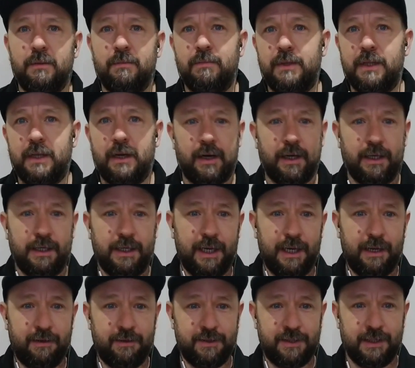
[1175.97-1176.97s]
The
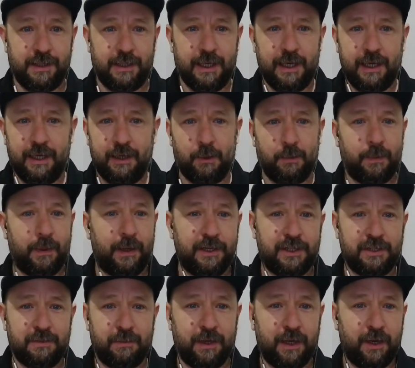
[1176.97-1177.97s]
idea is to get a little
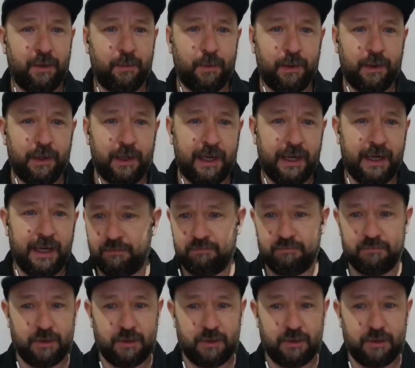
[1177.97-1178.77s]
place of my own one day,